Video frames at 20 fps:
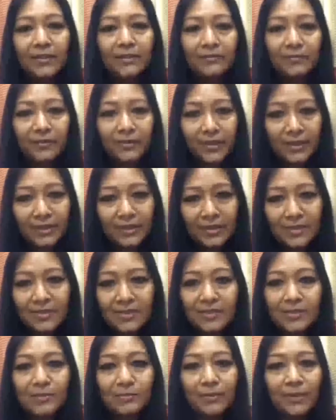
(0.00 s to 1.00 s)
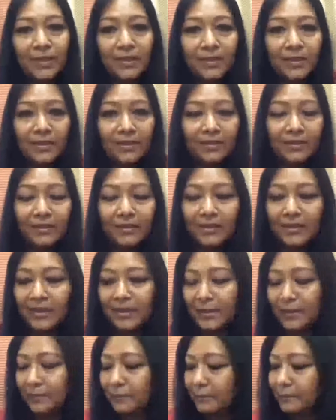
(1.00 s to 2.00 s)
for at least this one hour in a
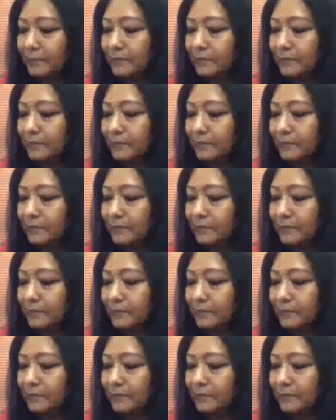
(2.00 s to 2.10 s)
day.